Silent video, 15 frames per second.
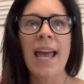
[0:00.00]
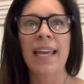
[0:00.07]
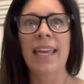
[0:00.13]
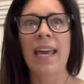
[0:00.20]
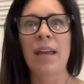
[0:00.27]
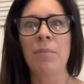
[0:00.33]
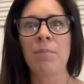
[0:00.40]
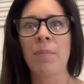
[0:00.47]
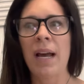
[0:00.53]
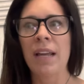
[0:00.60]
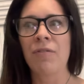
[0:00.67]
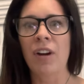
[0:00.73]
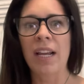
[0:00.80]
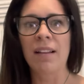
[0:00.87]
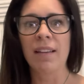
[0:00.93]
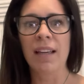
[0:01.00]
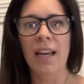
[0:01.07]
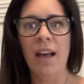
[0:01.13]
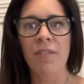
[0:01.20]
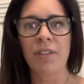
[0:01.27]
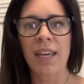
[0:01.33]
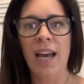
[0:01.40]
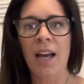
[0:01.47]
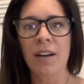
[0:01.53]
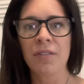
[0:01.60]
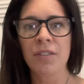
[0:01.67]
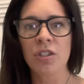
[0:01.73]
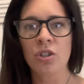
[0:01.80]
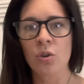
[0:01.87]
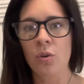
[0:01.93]
get my Franklin Covey out of
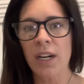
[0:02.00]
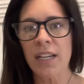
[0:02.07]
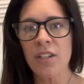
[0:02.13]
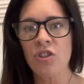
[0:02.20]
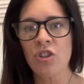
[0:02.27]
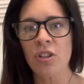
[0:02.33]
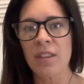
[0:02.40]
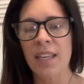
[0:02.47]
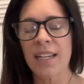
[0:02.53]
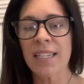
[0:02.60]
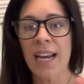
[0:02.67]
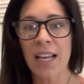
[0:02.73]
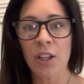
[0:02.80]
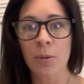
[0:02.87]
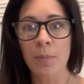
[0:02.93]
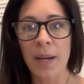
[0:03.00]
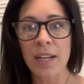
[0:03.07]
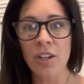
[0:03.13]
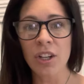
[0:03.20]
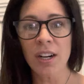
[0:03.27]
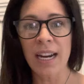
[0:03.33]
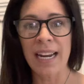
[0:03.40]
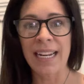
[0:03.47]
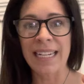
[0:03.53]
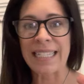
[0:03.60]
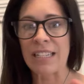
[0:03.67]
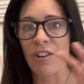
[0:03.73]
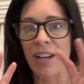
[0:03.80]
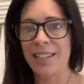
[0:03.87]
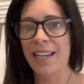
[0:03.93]
storage, the Tyler binder, and it
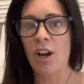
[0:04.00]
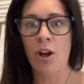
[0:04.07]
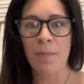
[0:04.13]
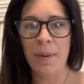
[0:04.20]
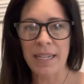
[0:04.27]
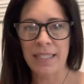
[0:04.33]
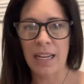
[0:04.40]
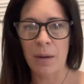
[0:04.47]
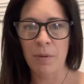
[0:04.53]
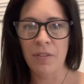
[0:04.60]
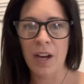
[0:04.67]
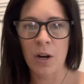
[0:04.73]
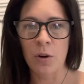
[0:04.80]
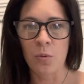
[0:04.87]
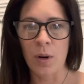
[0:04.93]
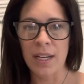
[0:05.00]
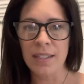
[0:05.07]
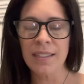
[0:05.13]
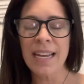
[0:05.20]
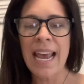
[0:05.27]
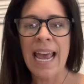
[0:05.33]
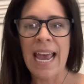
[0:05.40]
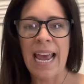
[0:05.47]
still has like all my setup of how it was.